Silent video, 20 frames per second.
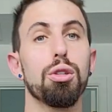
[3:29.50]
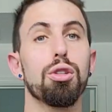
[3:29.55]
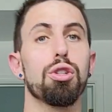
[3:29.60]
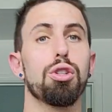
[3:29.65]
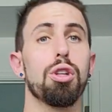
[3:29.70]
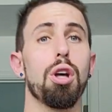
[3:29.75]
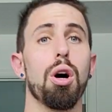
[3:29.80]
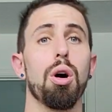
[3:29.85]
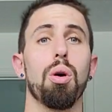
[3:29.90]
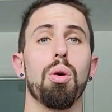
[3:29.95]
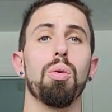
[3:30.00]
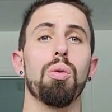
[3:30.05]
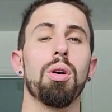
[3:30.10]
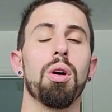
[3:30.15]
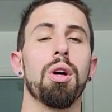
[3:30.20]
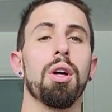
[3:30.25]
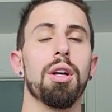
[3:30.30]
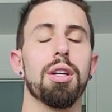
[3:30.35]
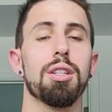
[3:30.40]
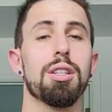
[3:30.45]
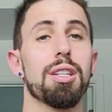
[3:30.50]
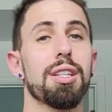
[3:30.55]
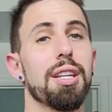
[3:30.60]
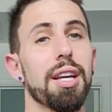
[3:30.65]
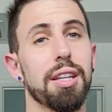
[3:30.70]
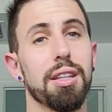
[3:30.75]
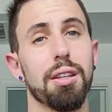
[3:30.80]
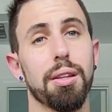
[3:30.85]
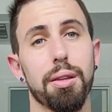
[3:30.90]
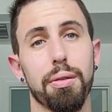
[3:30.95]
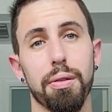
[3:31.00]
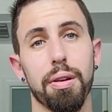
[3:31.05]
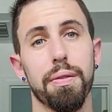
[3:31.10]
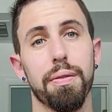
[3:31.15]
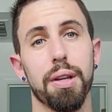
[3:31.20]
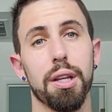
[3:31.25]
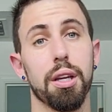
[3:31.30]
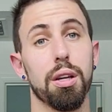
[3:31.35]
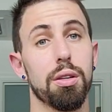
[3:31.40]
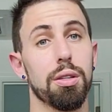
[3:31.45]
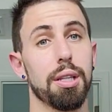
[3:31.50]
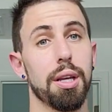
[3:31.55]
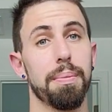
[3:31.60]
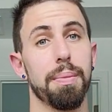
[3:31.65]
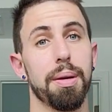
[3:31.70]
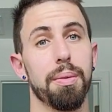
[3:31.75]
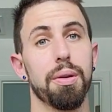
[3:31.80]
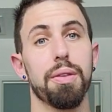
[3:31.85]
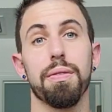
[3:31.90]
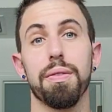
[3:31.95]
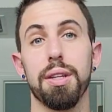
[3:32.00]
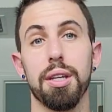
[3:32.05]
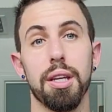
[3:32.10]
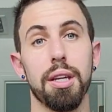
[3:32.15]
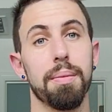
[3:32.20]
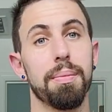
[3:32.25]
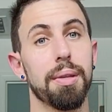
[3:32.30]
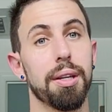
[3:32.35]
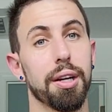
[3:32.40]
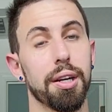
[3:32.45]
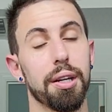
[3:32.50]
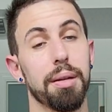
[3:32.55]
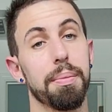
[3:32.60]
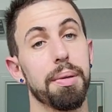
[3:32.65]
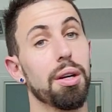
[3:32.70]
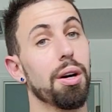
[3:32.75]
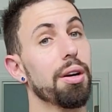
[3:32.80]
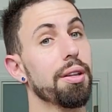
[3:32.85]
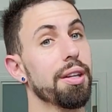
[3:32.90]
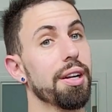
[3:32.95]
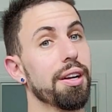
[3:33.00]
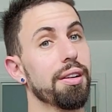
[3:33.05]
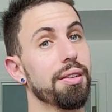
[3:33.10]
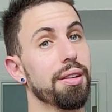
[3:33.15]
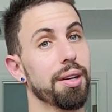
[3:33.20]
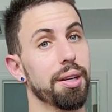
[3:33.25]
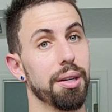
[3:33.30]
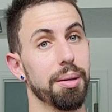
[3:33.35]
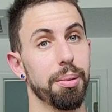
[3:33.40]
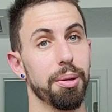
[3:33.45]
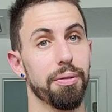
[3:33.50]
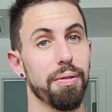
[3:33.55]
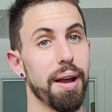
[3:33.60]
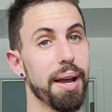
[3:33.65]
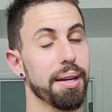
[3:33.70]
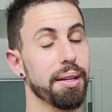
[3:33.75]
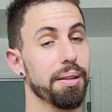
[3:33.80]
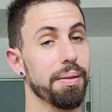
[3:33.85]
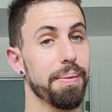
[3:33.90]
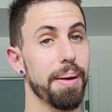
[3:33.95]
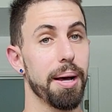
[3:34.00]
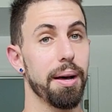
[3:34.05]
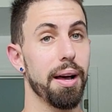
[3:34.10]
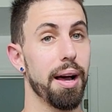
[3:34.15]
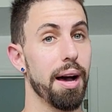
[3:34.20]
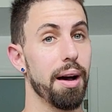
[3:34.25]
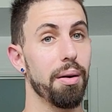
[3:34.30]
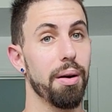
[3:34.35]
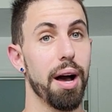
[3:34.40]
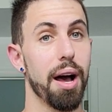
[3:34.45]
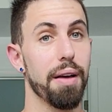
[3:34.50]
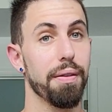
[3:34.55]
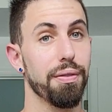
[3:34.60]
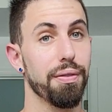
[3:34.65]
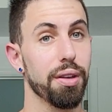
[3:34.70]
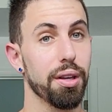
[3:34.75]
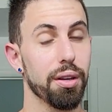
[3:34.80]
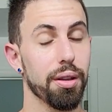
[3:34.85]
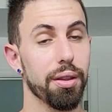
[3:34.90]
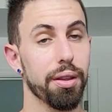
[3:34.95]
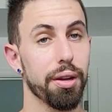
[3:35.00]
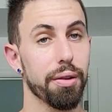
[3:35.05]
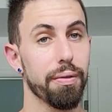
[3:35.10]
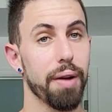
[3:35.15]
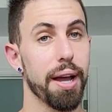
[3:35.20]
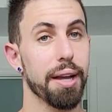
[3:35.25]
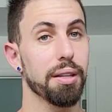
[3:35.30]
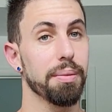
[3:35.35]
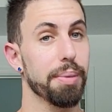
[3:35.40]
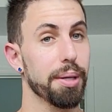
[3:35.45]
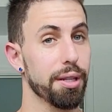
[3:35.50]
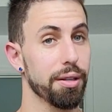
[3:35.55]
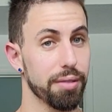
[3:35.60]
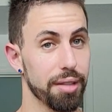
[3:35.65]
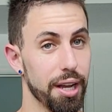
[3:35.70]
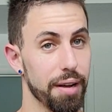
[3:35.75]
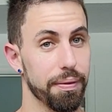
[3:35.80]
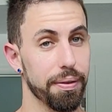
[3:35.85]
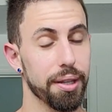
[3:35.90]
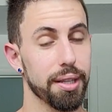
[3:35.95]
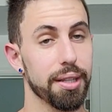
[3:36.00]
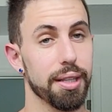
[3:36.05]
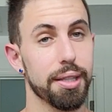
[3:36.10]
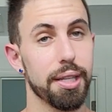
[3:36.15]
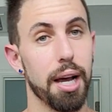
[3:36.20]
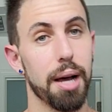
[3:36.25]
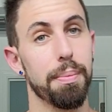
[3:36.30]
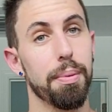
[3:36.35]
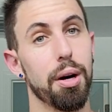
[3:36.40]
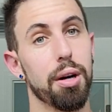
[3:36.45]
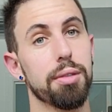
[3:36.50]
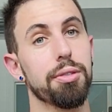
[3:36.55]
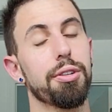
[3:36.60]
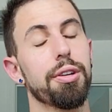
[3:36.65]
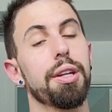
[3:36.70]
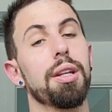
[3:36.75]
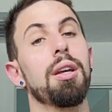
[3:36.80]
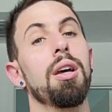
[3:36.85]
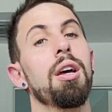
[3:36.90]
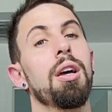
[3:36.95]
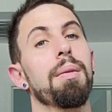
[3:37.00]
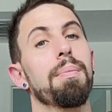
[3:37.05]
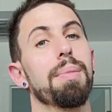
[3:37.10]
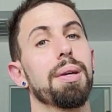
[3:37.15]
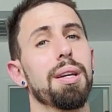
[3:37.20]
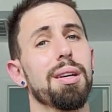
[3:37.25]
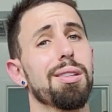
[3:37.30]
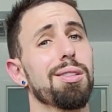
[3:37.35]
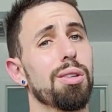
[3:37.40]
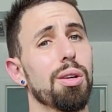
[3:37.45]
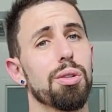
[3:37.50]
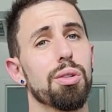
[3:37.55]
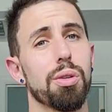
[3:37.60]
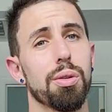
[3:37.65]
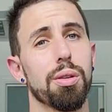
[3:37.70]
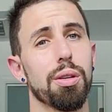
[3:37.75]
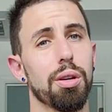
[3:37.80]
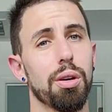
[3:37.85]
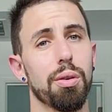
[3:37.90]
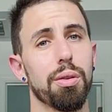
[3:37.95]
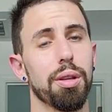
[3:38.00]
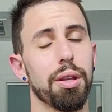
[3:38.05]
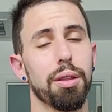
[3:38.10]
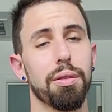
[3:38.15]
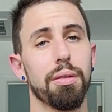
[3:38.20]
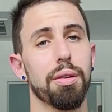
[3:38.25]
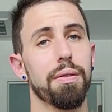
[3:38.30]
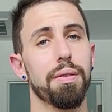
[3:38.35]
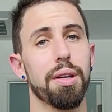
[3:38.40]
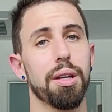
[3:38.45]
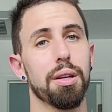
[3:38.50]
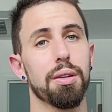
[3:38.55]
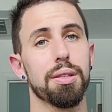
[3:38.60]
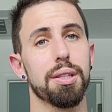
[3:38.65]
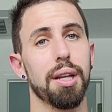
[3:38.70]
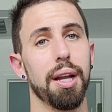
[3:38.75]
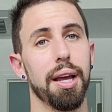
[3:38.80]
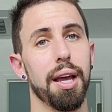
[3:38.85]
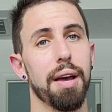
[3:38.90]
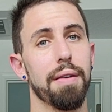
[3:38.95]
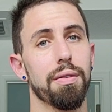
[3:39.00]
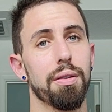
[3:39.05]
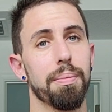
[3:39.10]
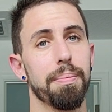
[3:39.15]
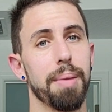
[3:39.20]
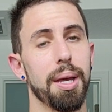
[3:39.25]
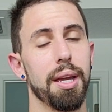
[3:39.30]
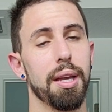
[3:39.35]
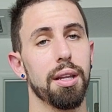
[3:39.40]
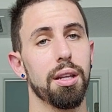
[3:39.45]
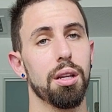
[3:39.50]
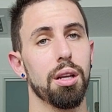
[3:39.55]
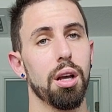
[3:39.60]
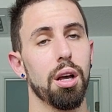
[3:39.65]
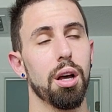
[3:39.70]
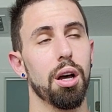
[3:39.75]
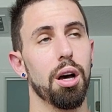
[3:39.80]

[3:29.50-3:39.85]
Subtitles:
So just like the three videos I made with Vadim, they're going to be on there. They're going to be ranked about how I feel they're ranked, but they're definitely in the top 100 because those are the only three videos that I ever made